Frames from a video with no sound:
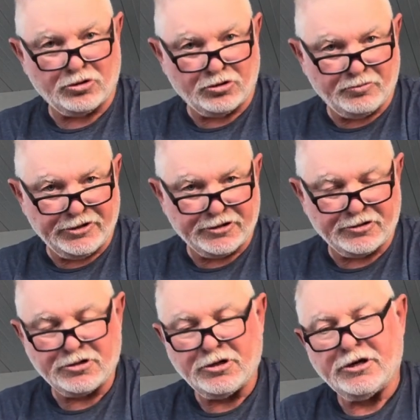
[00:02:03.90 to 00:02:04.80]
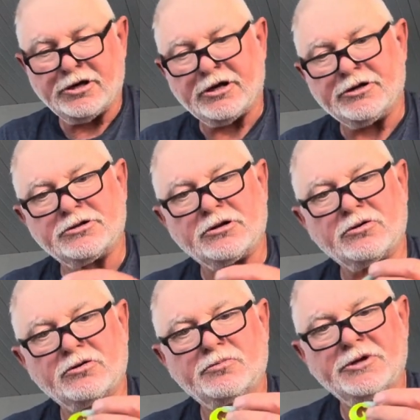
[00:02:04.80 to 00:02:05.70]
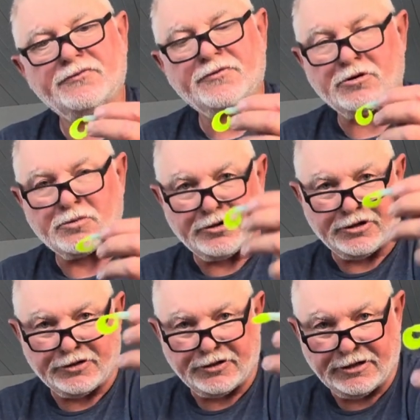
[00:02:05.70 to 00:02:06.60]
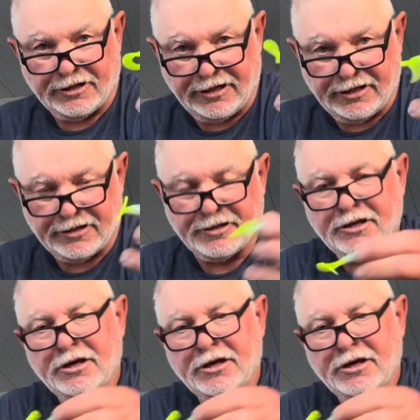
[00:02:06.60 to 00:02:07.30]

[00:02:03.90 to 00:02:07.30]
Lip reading: bigger, and just a little bit firmer in the head.